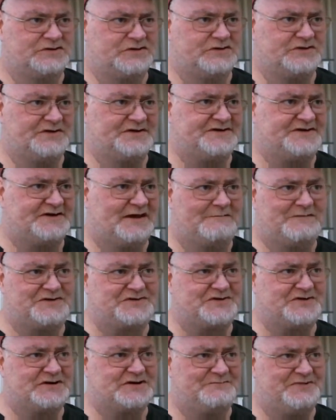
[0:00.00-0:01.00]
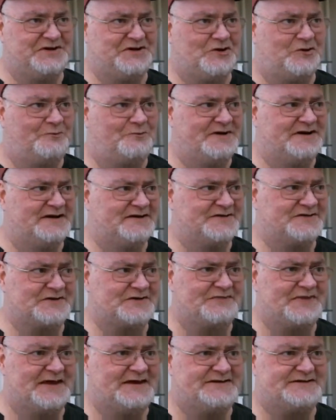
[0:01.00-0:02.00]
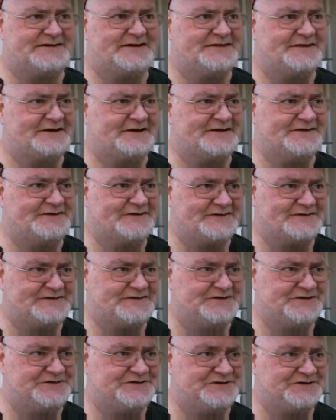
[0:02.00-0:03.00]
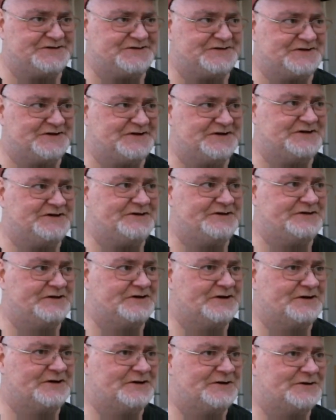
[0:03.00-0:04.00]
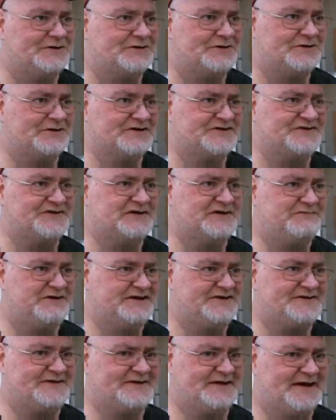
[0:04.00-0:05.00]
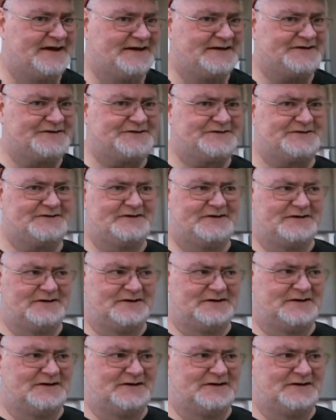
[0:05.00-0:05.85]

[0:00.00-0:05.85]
the only time it's going to be opened is if they send it into CGC or CBCS.